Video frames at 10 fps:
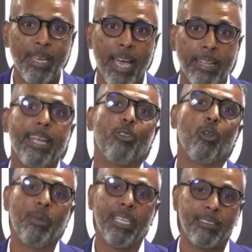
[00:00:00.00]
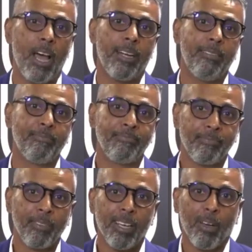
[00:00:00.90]
And then he told me, son,
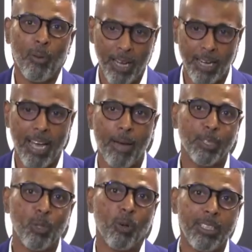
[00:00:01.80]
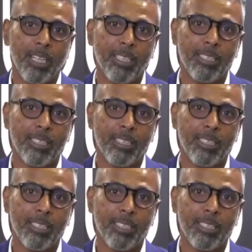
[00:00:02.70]
well, I'm a soldier,